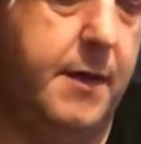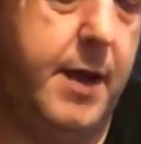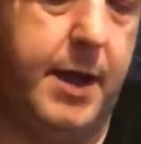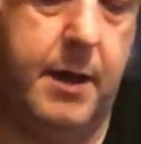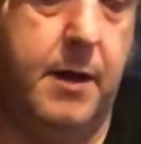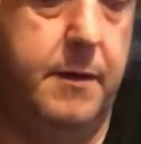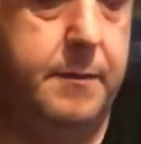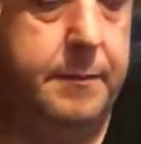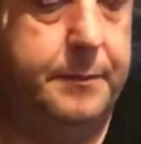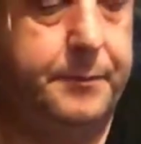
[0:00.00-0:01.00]
Yeah, there you go.
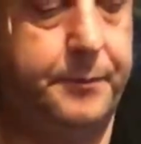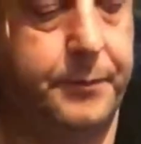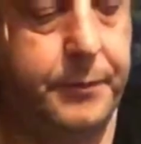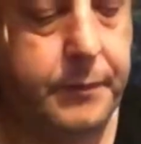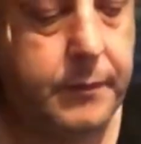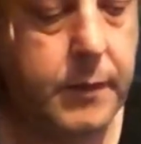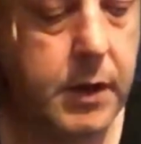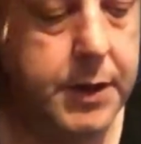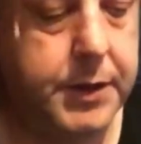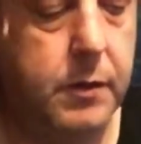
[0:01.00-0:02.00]

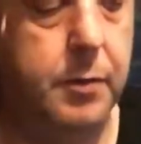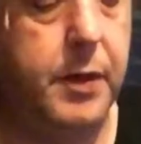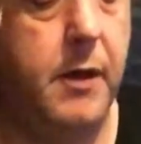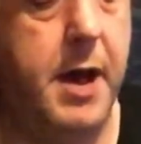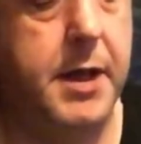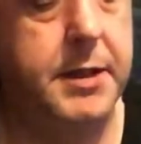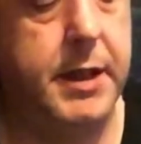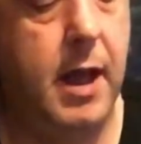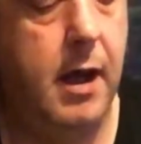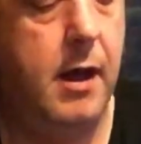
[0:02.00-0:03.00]
Scorpio
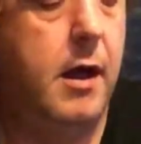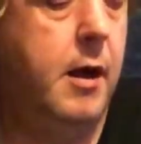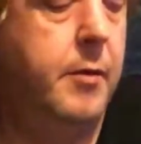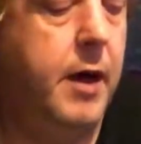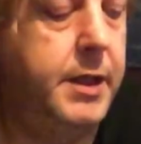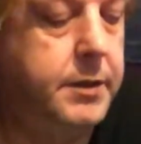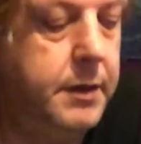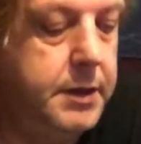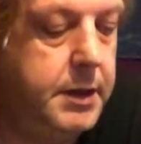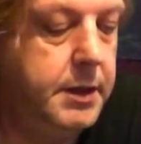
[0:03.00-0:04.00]
energy. I'm not
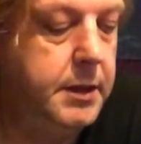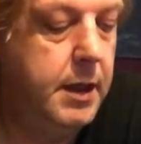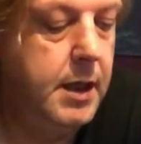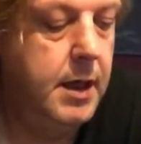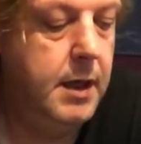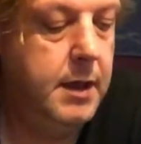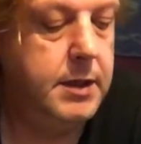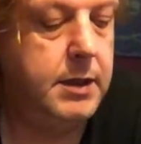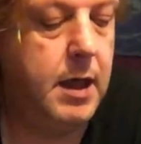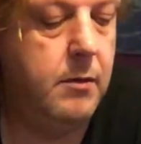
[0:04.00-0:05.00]
interested.
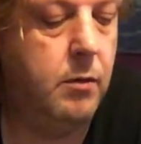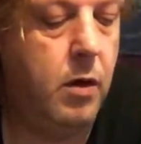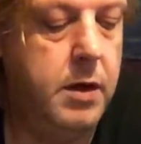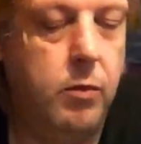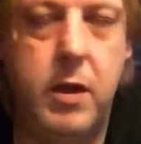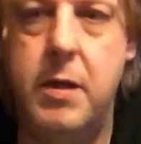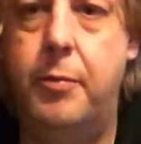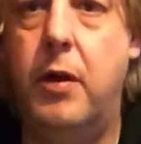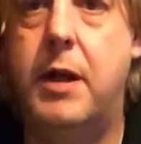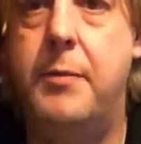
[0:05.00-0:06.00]
This is like, well, what are you
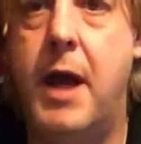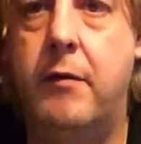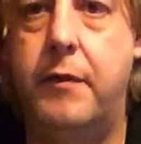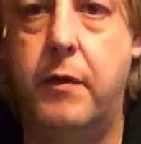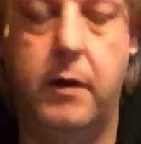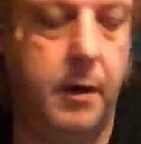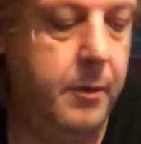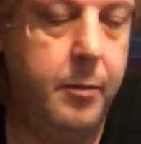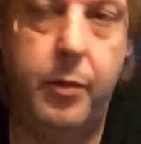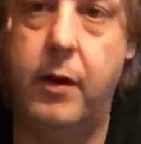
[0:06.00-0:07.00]
blocking me out for?
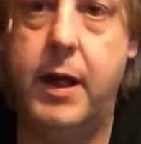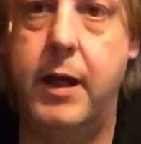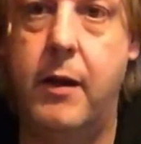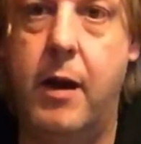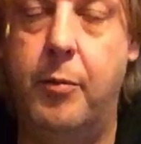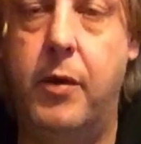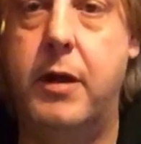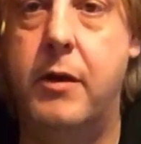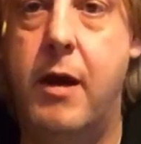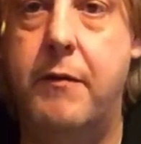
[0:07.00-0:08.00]
I'm not blocking you out. I'm
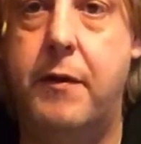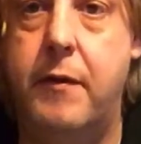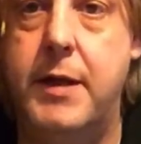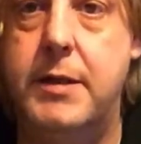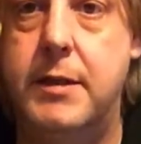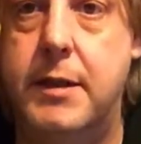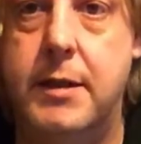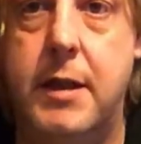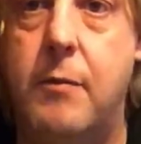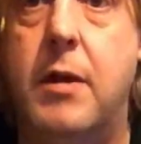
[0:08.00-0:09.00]
blocking you out for a reason,
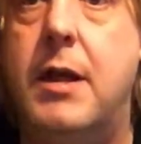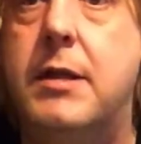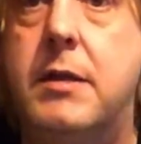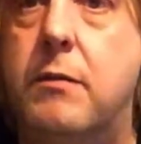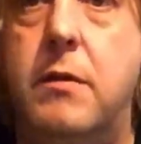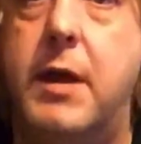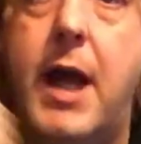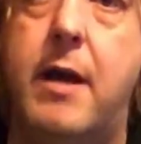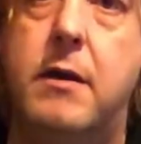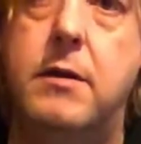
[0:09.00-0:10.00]
because I don't want to listen to all the
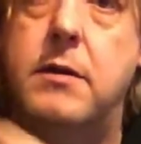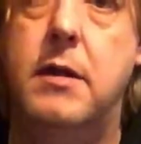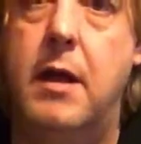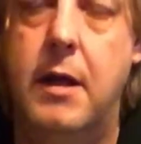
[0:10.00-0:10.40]
chaos.